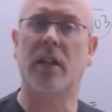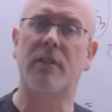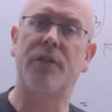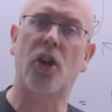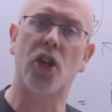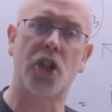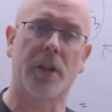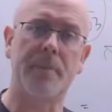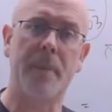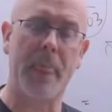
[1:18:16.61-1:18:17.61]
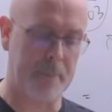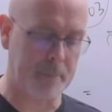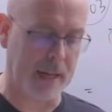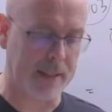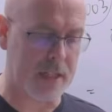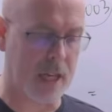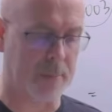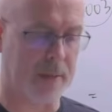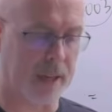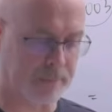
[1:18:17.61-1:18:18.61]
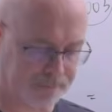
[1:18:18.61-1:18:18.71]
conversion at the top there.